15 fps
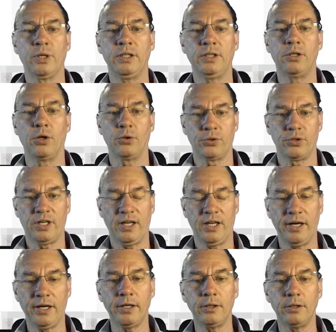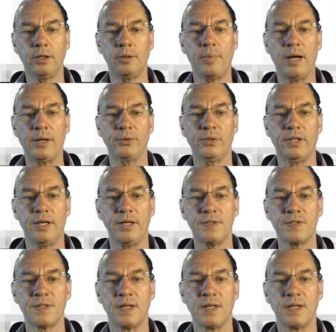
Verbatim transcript: don't care about this.